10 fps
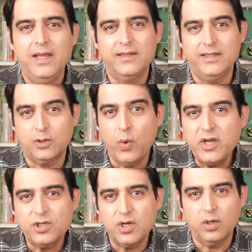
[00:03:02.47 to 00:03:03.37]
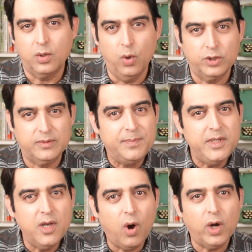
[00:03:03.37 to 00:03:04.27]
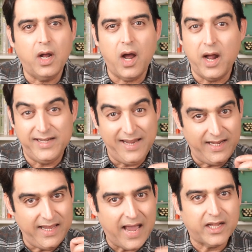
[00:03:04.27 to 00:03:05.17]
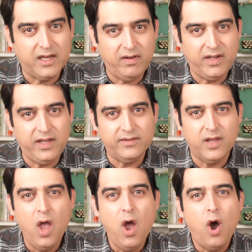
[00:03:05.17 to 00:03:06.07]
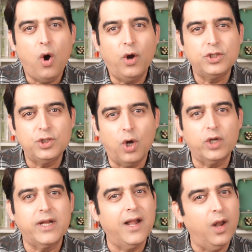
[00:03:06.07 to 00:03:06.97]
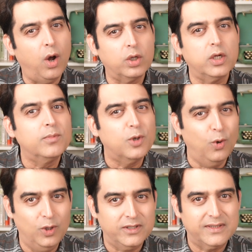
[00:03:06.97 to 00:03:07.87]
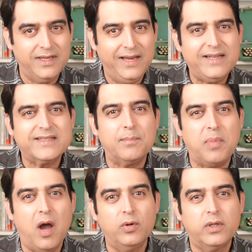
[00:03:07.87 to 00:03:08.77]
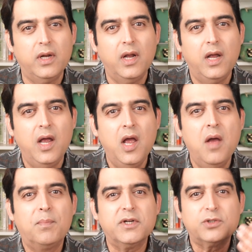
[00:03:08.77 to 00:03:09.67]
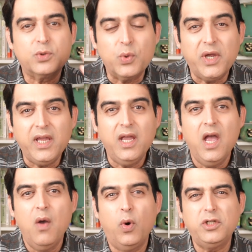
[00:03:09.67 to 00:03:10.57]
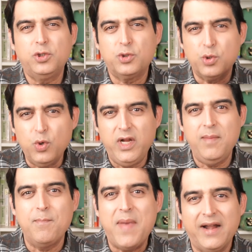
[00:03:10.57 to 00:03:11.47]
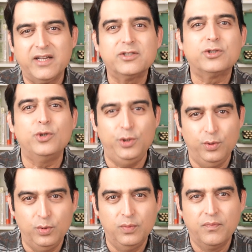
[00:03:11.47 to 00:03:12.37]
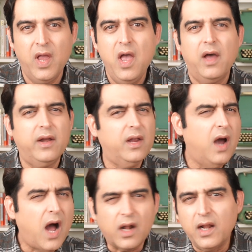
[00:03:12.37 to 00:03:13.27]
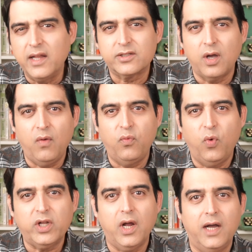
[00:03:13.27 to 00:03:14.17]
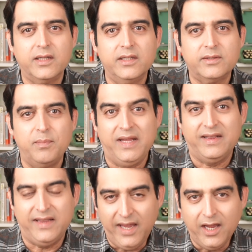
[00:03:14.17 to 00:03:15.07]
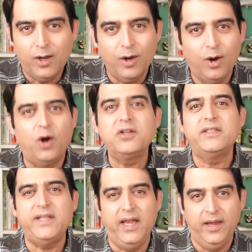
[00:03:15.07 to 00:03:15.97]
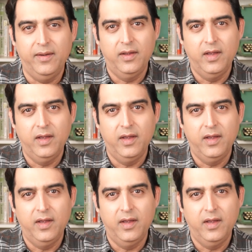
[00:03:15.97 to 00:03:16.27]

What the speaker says: This question goes beyond our daily activities or short and long-term goals. It's about pursuing what truly matters to you, regardless of what others may think or say.